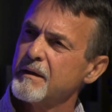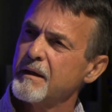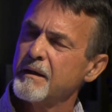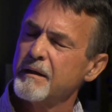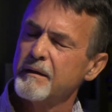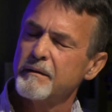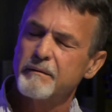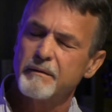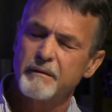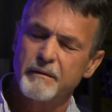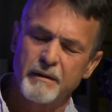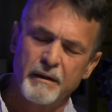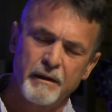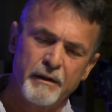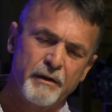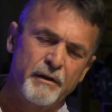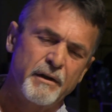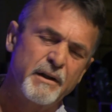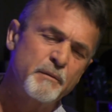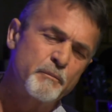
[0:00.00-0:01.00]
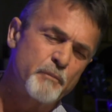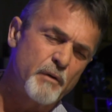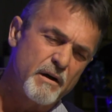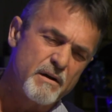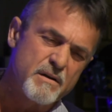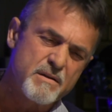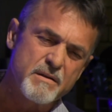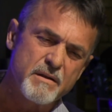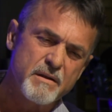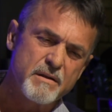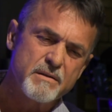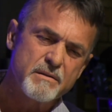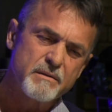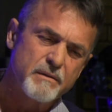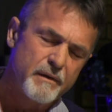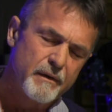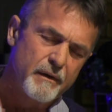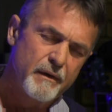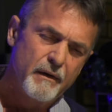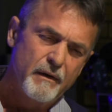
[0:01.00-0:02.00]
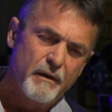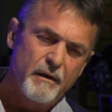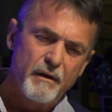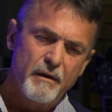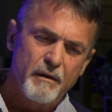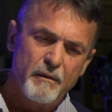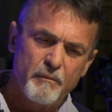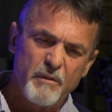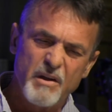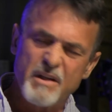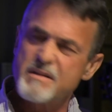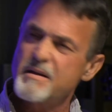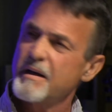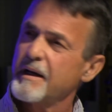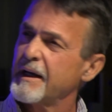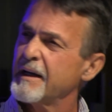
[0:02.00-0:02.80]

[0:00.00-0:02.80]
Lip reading: And the learning process means